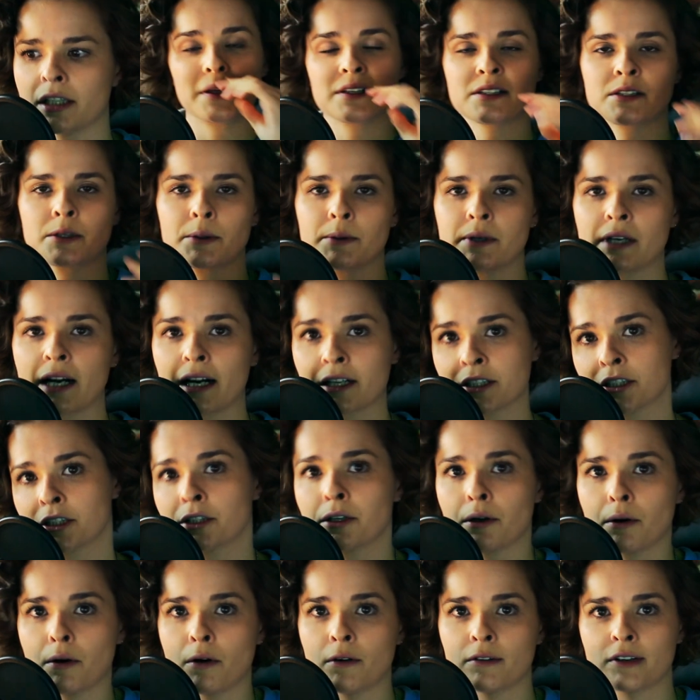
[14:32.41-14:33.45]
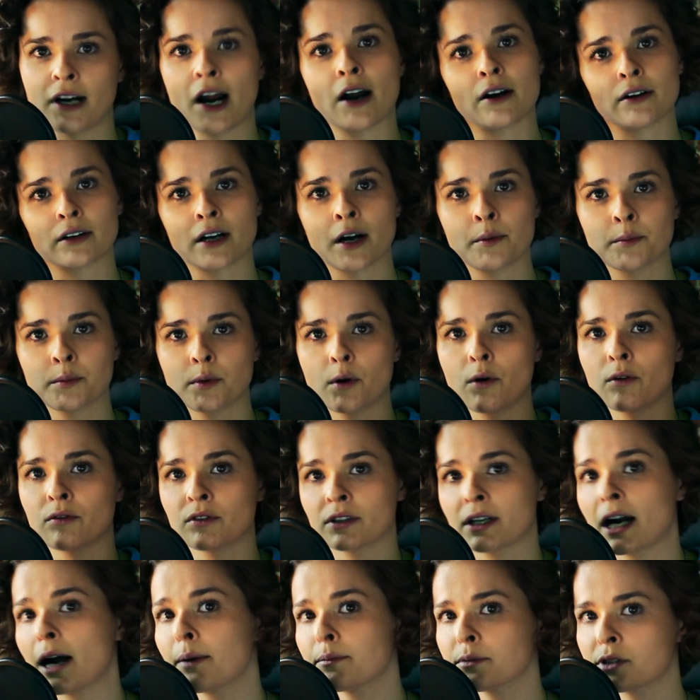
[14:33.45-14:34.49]
And And so we would actually go over how to
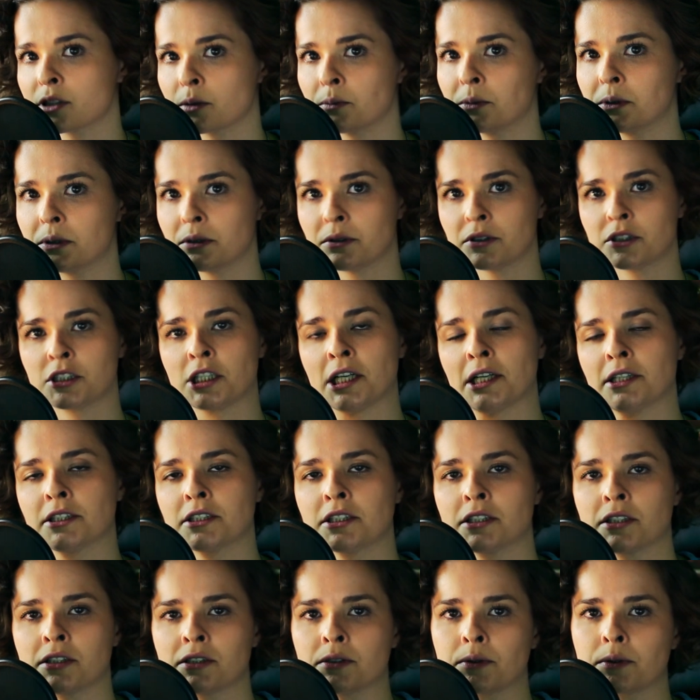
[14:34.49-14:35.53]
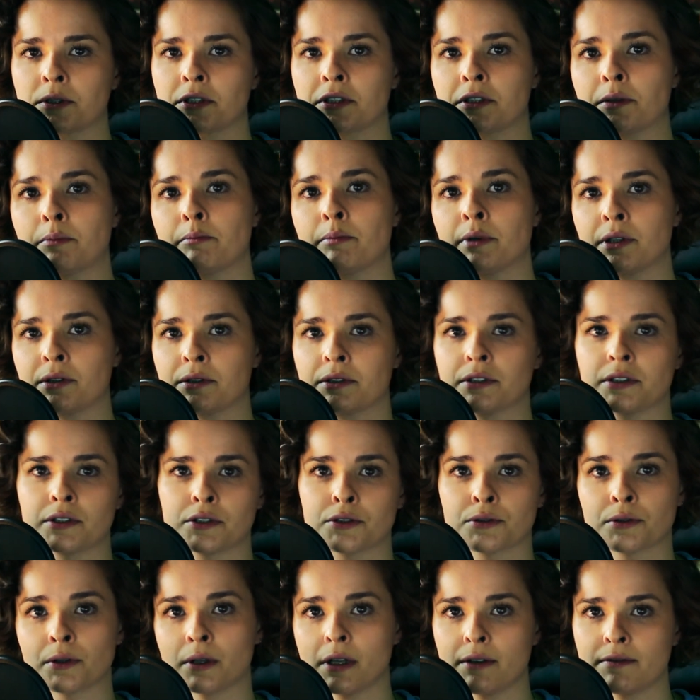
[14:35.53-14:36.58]
overcome some of those challenges in order to build a
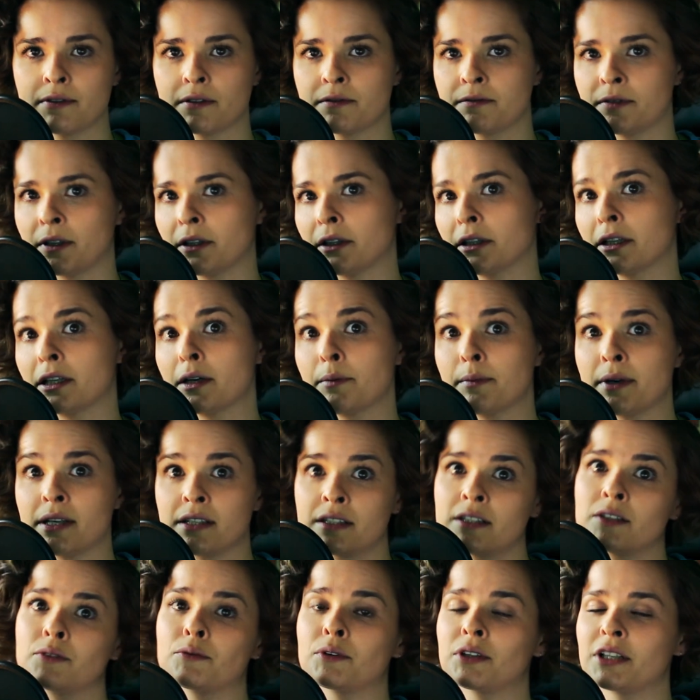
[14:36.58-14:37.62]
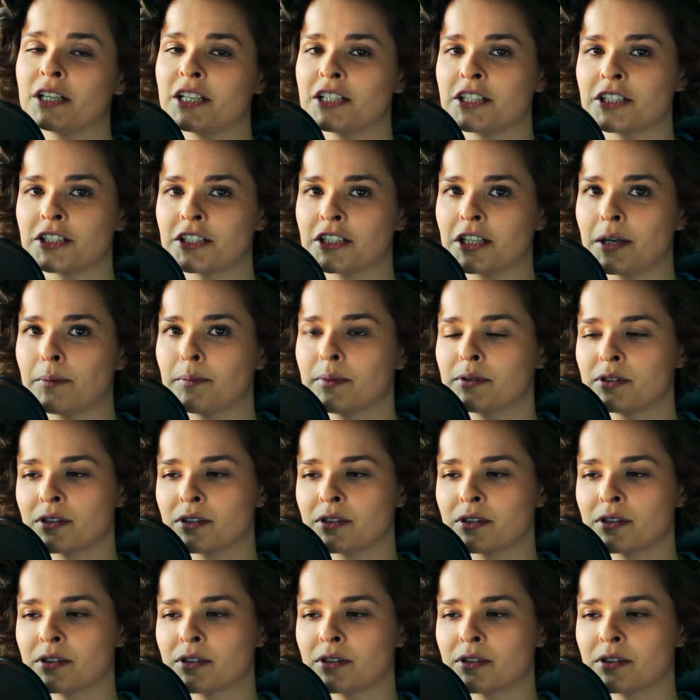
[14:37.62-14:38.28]
truly fulfilling, amazing relationship.